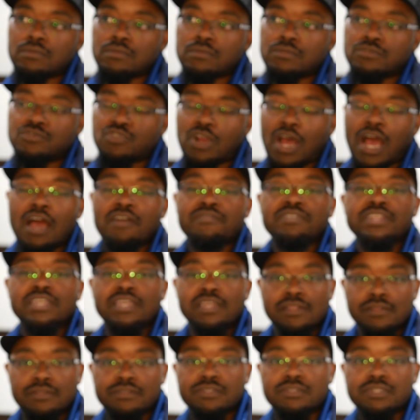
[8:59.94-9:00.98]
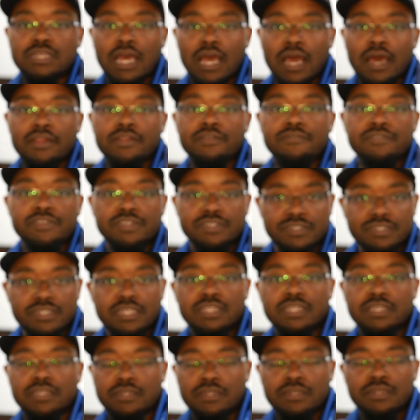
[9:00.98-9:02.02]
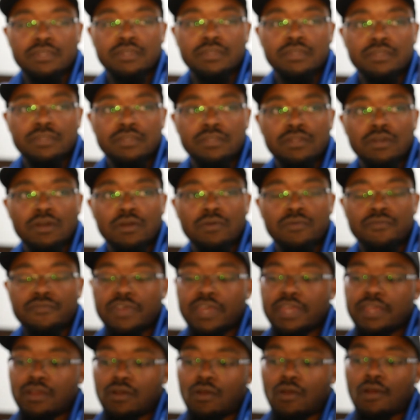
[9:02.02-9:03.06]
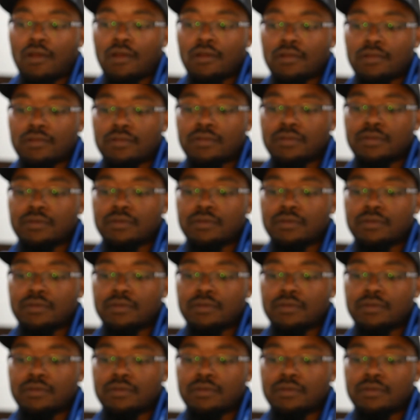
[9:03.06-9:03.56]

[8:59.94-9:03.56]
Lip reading: driving inside of the city. They are